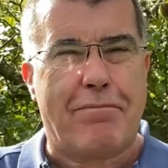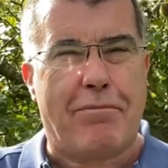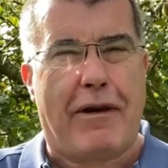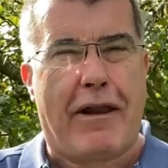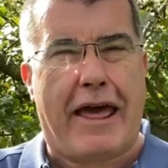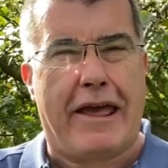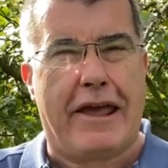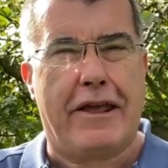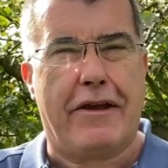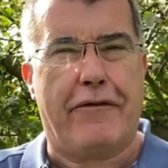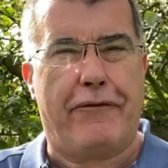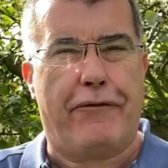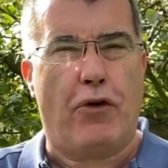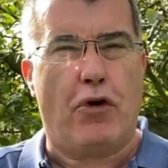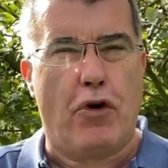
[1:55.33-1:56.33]
pray
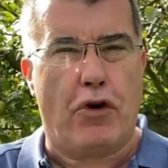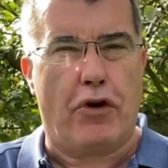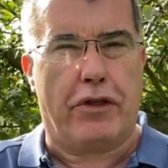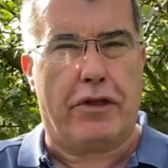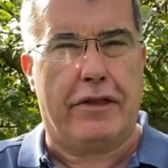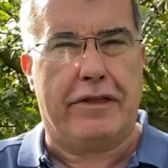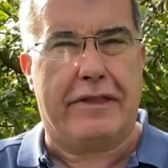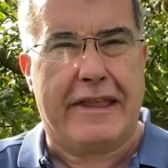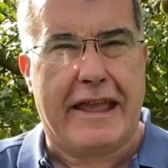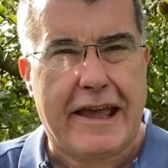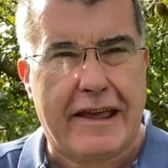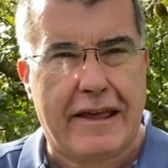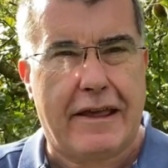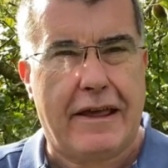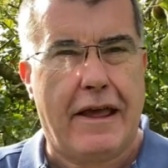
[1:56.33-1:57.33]
for
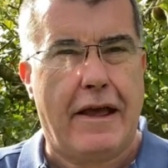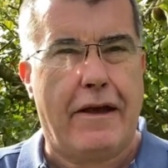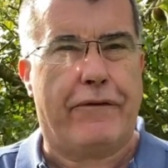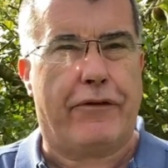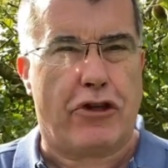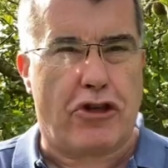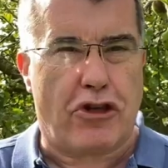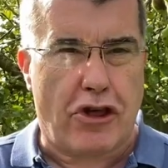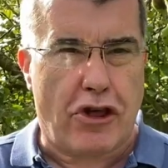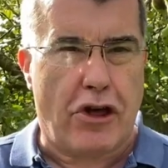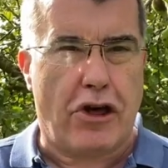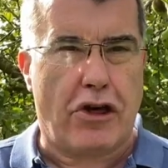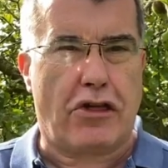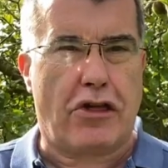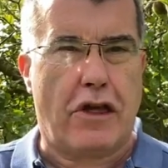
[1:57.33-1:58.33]
Nick, for the
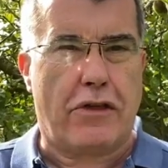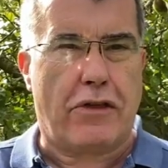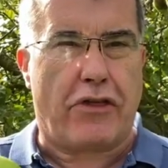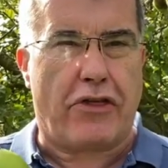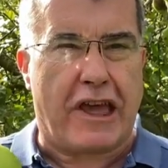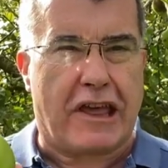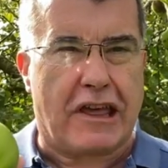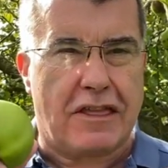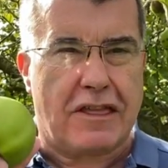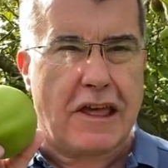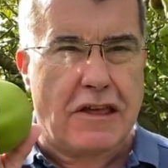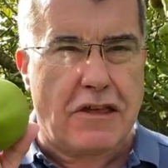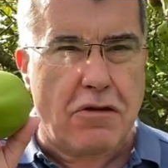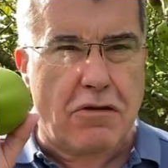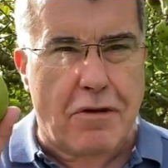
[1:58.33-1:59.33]
church, that they
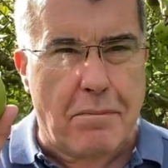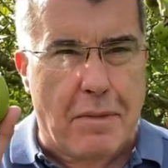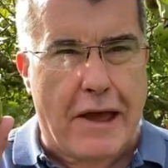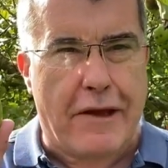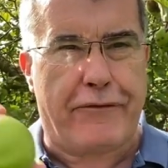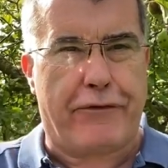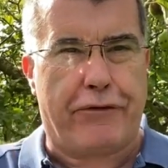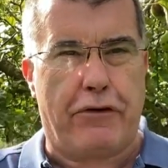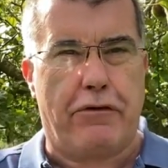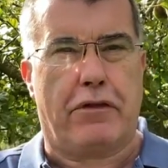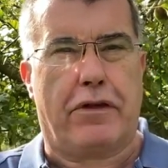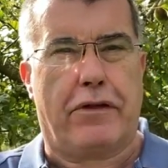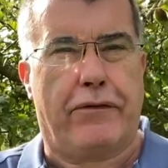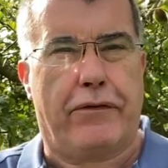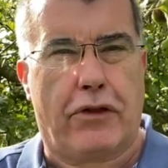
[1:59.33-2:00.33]
continue to bear fruit
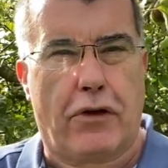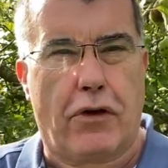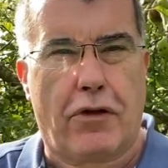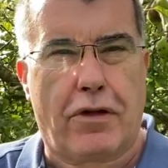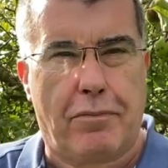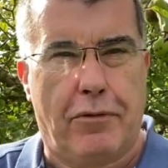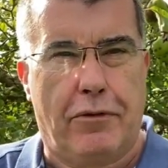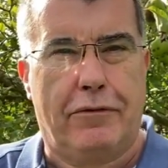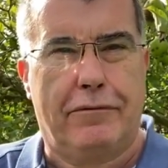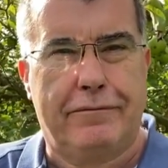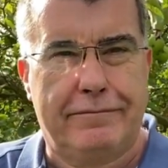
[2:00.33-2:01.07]
for the gospel.